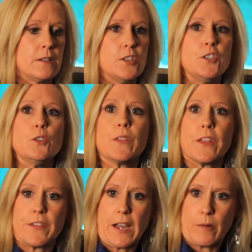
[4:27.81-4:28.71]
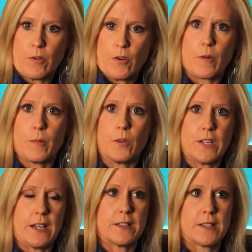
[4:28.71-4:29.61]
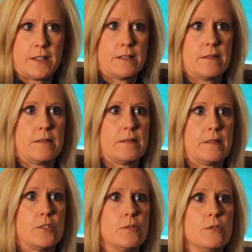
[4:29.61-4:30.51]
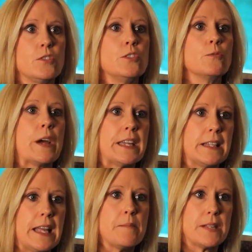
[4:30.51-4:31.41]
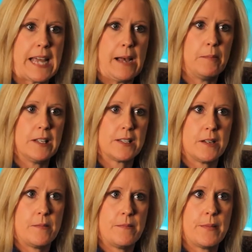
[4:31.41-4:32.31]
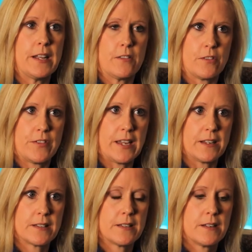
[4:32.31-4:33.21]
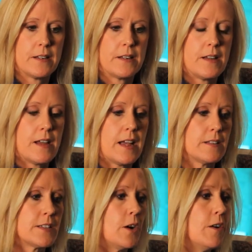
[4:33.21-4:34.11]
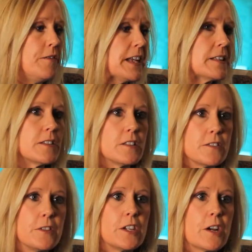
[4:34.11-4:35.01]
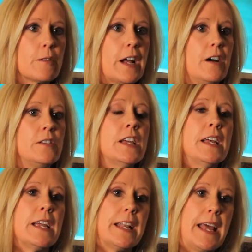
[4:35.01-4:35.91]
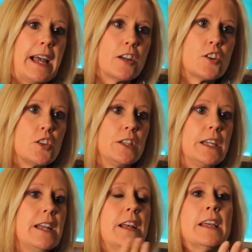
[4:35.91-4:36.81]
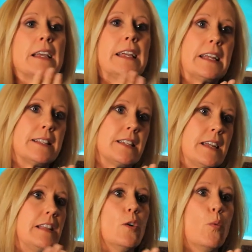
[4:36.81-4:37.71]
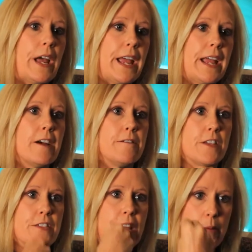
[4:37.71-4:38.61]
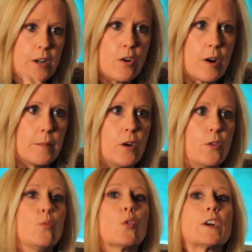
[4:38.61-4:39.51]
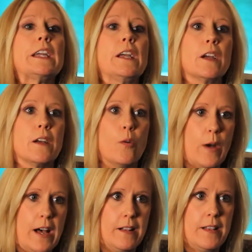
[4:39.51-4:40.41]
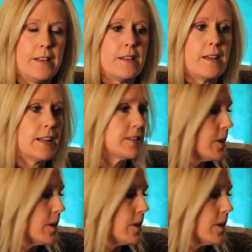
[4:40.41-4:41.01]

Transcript: to do what the thyroid hormone does, to regulate metabolism and other things. And so if insulin's floating around, it actually gets in the way of the thyroid hormone working well. And